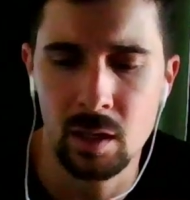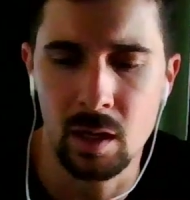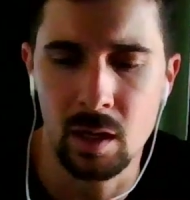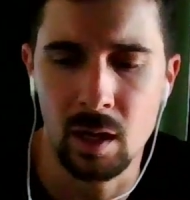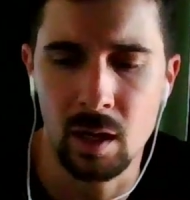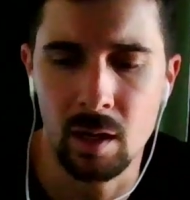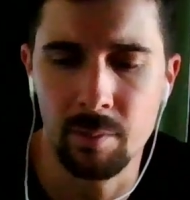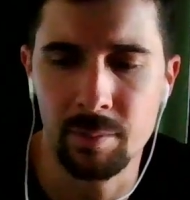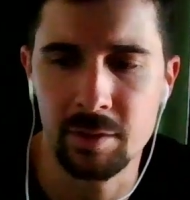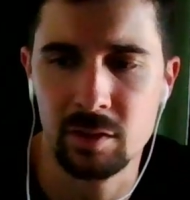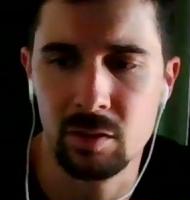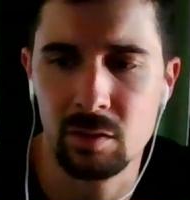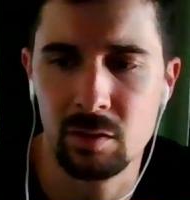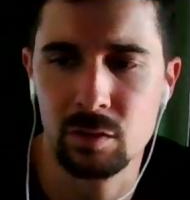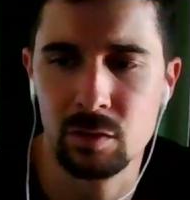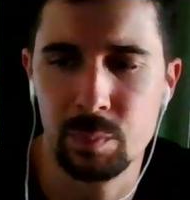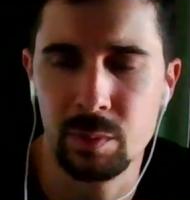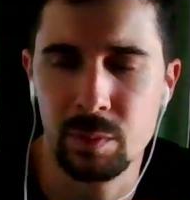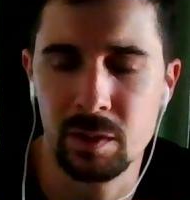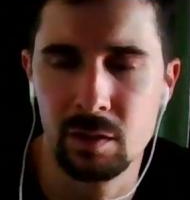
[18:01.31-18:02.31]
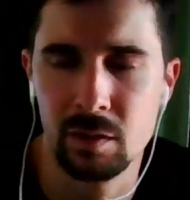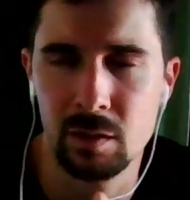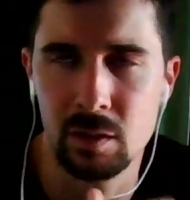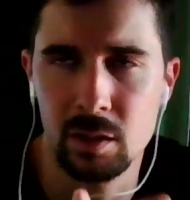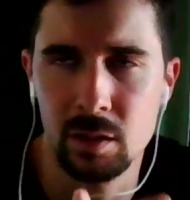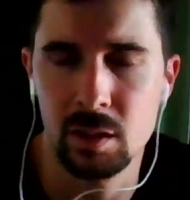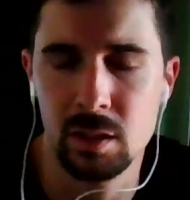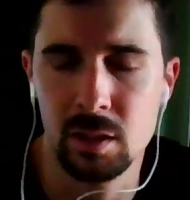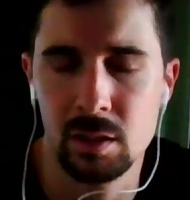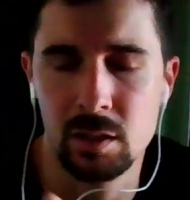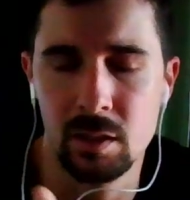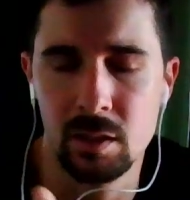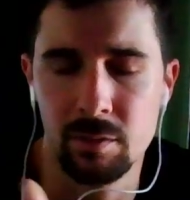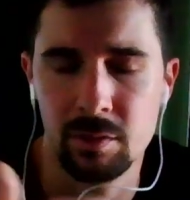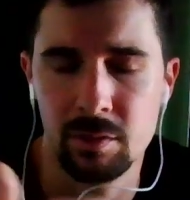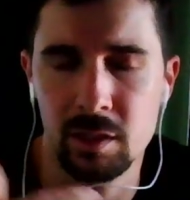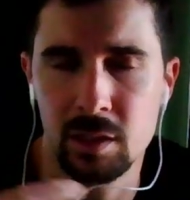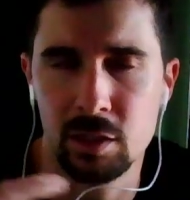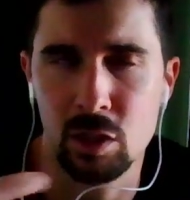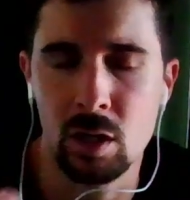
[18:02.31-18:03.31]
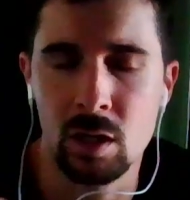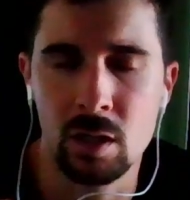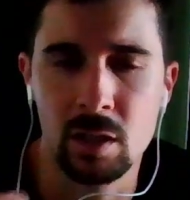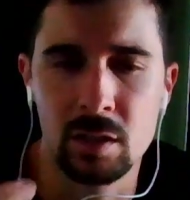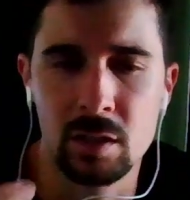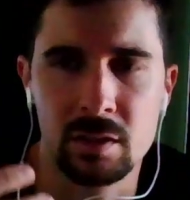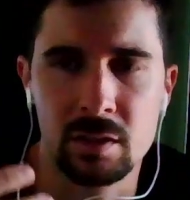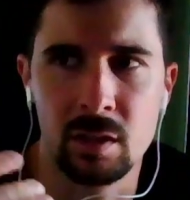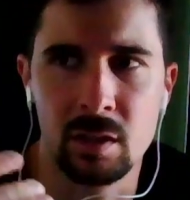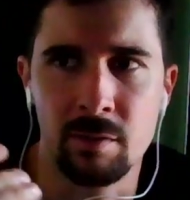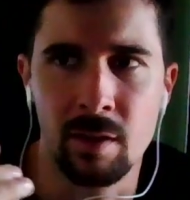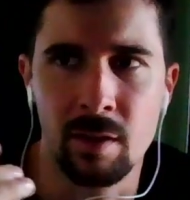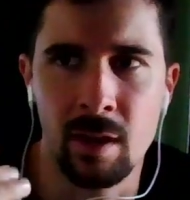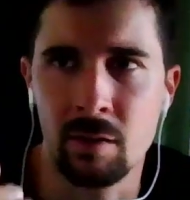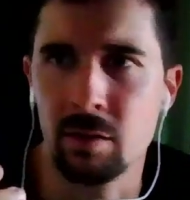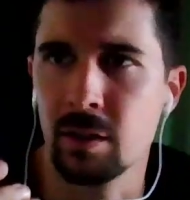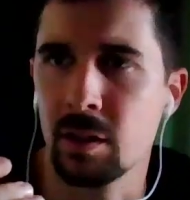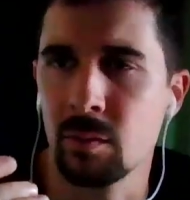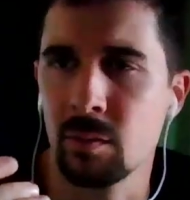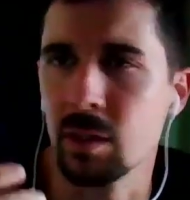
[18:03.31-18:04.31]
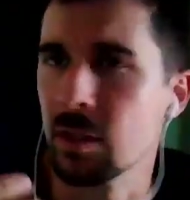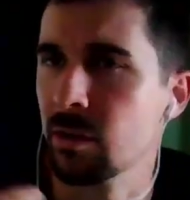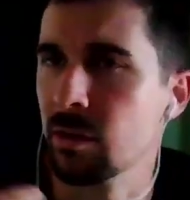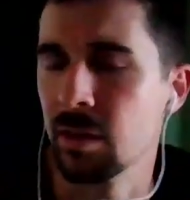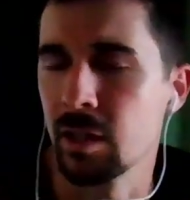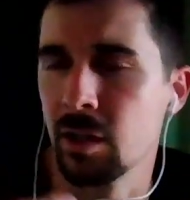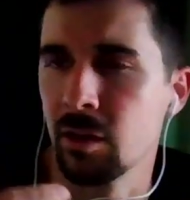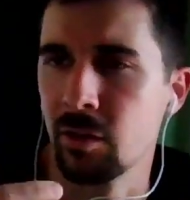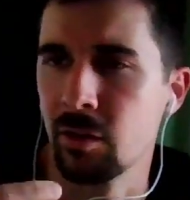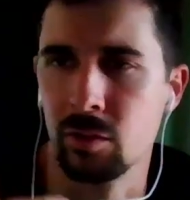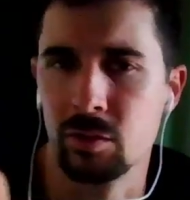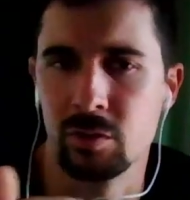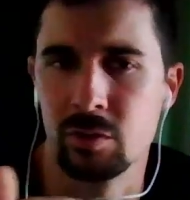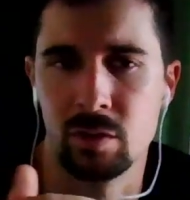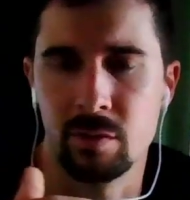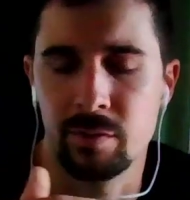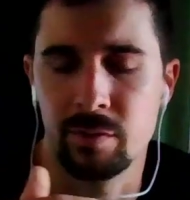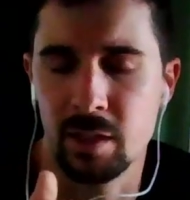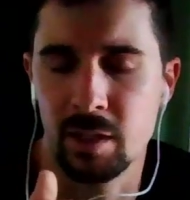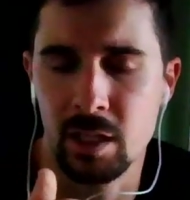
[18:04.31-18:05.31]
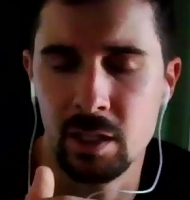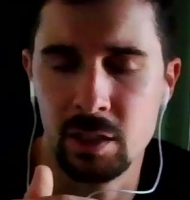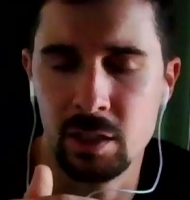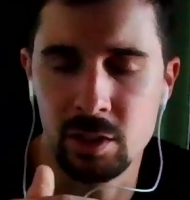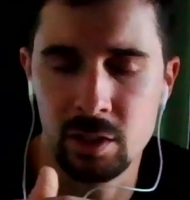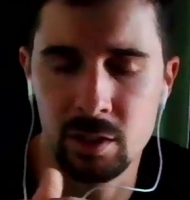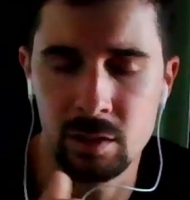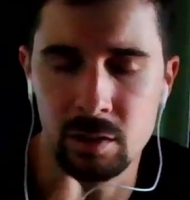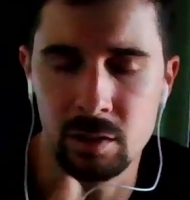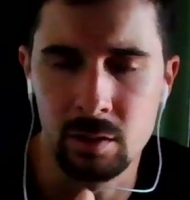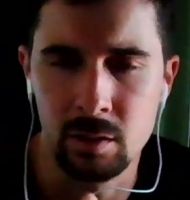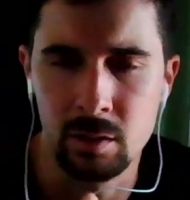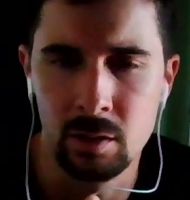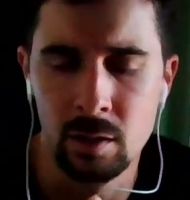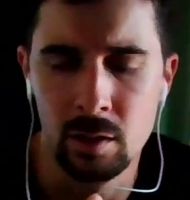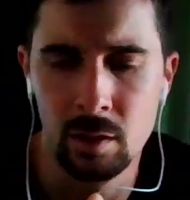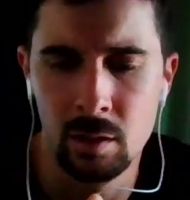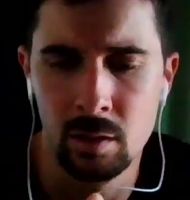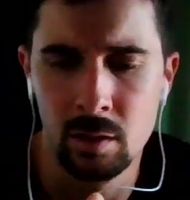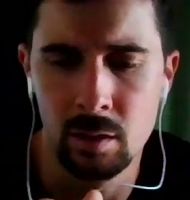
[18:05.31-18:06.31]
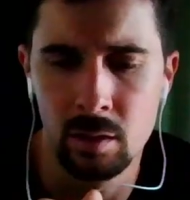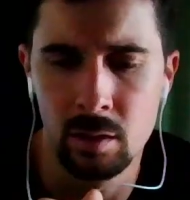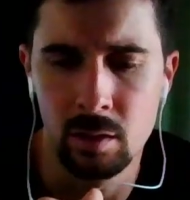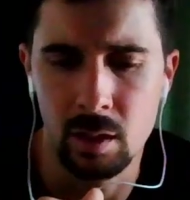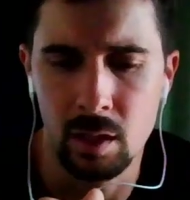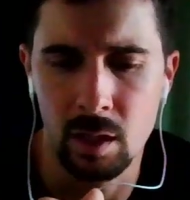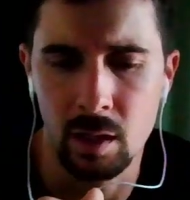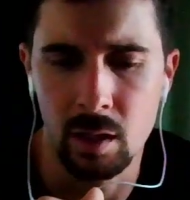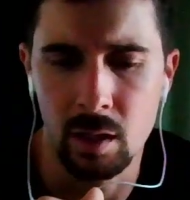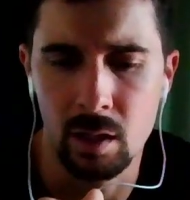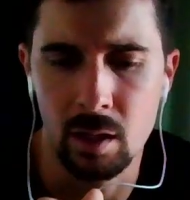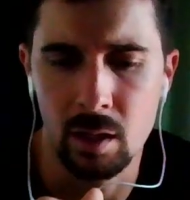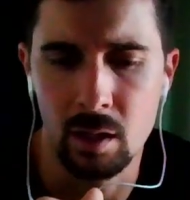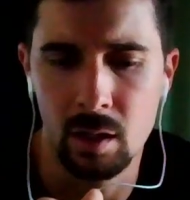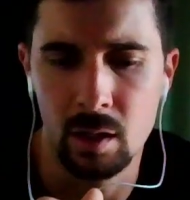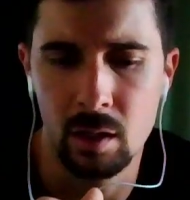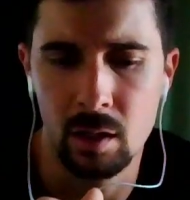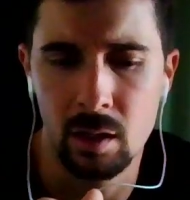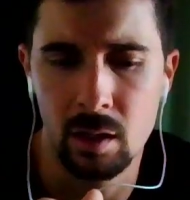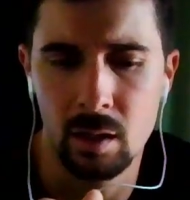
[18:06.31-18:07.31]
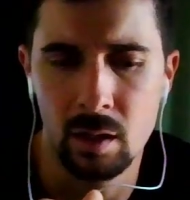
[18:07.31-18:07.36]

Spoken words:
And so there's been definitely talks of how can we create our own certification uh,